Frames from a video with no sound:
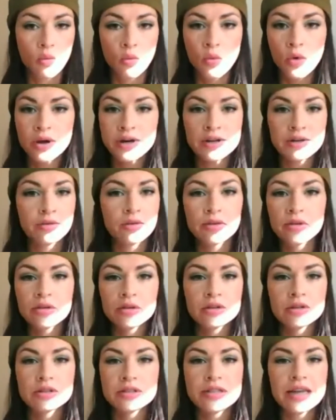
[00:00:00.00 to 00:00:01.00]

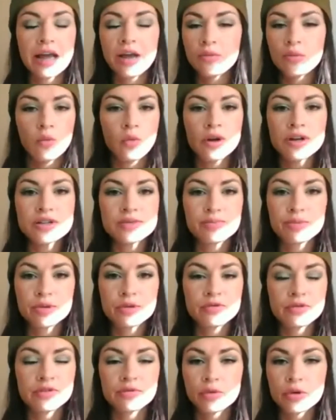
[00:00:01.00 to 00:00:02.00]
is
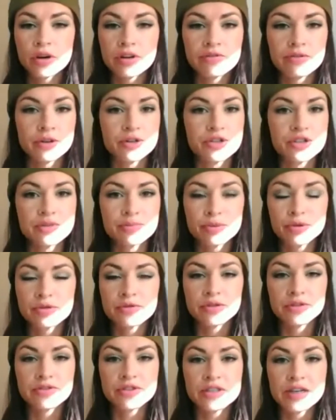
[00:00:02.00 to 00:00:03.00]
proof of work versus
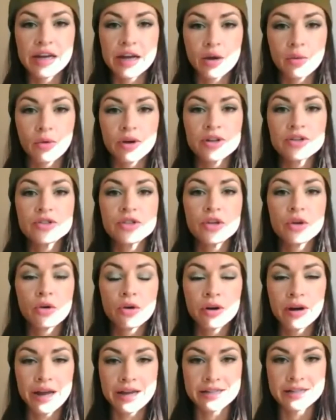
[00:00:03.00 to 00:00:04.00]
proof of stake? What is
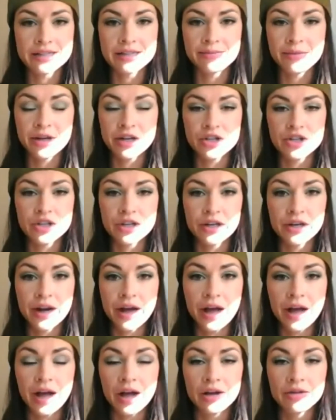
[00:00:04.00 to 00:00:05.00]
your estimation
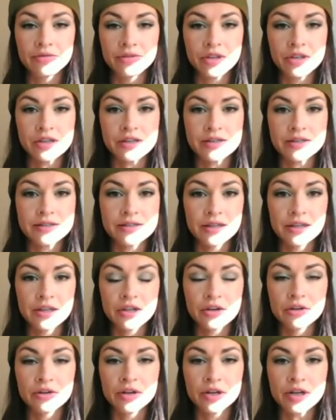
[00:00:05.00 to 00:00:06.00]
of the
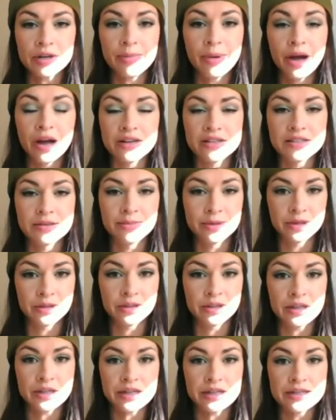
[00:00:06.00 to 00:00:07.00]
security
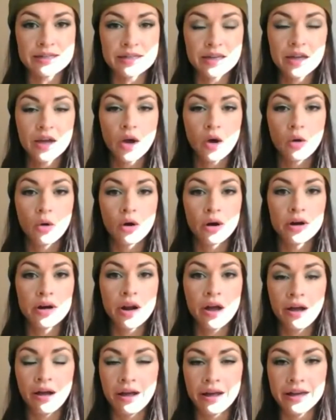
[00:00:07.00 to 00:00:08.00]
possibilities or
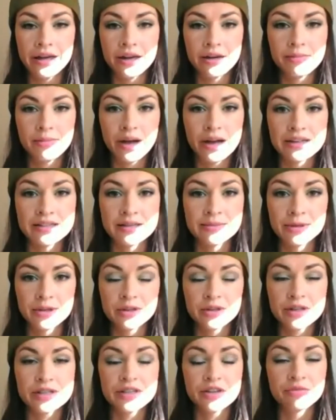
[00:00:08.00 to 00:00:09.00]

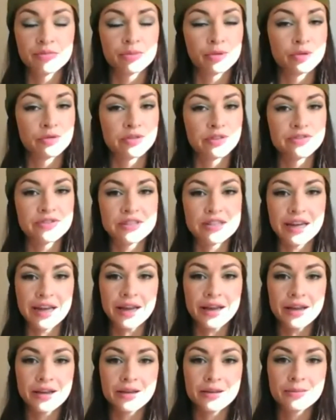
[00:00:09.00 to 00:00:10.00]
non-possibilities of proof of
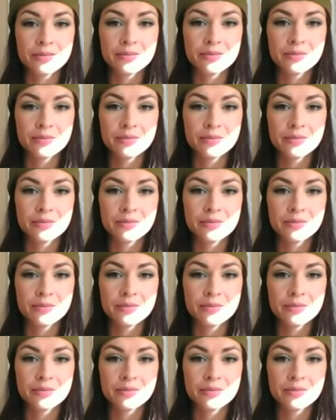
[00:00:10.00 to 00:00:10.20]
stake?